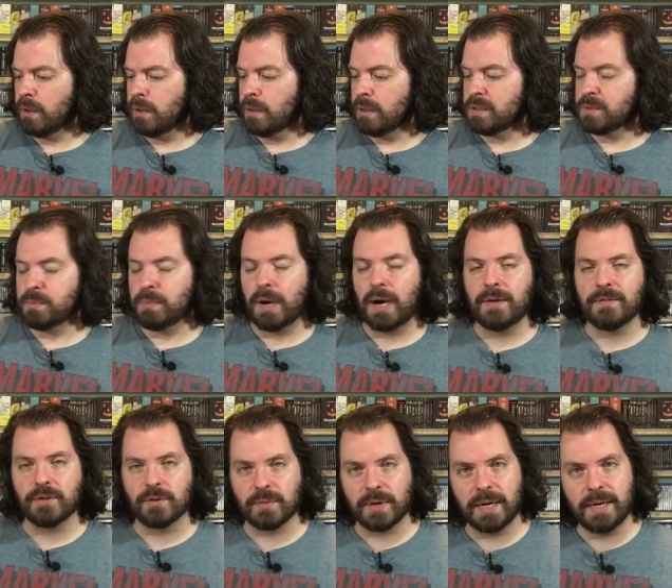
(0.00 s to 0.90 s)
It's
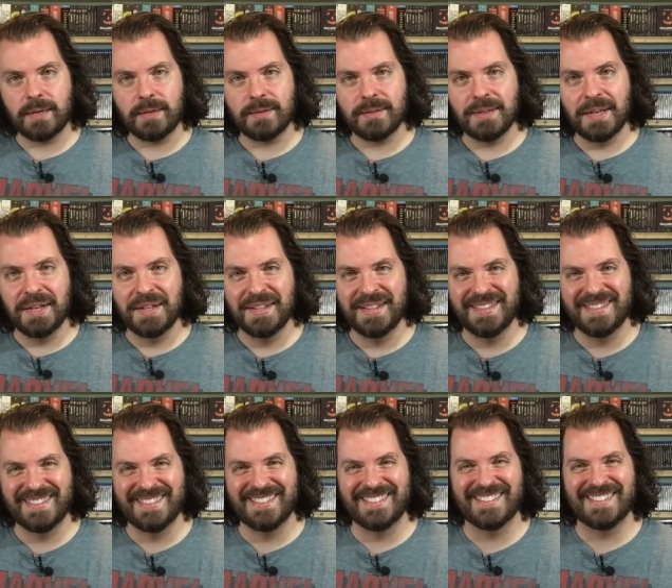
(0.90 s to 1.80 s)
Bava, right?
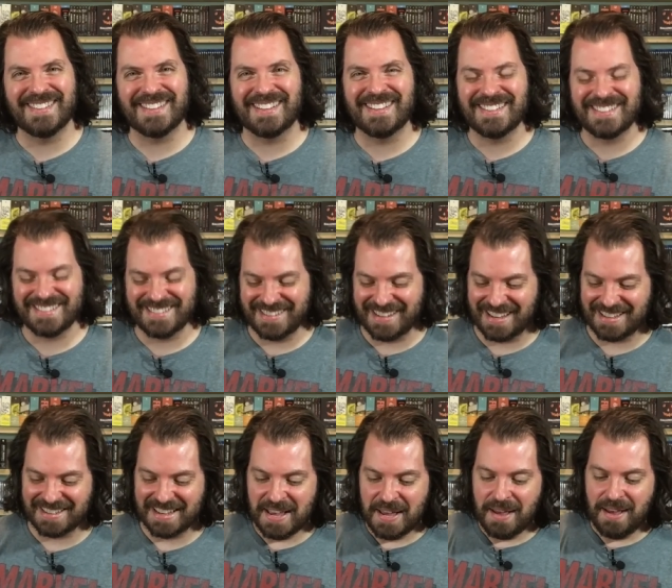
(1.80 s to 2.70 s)
It's,
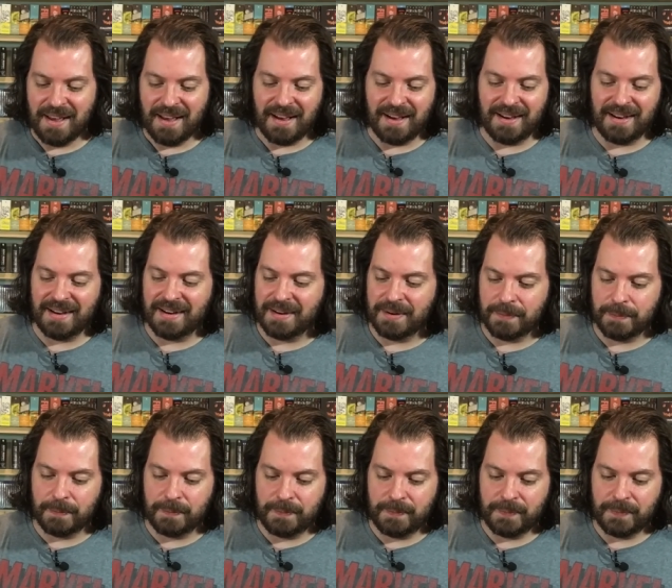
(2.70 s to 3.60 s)
yes.
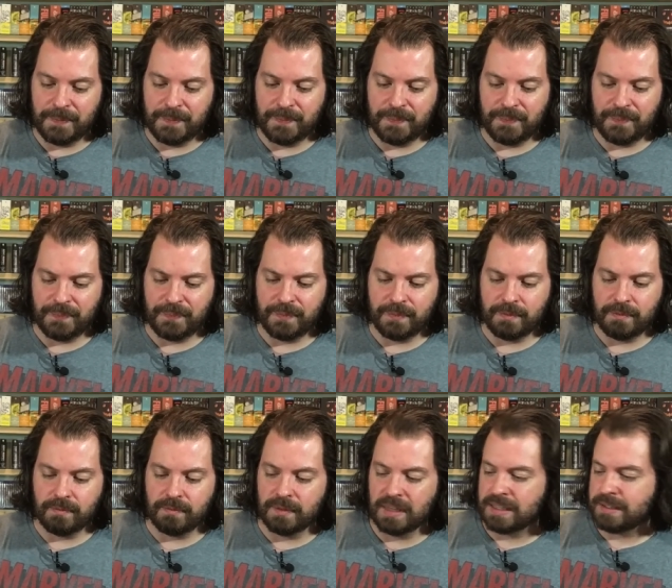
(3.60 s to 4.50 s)

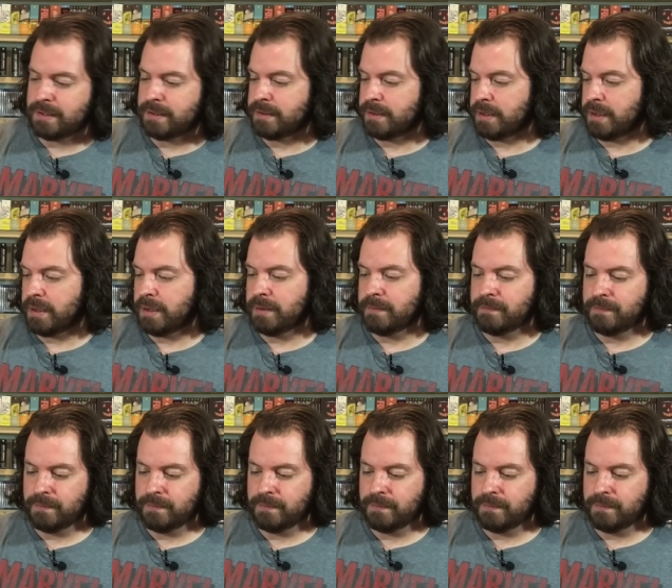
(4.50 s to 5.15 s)
Let's see.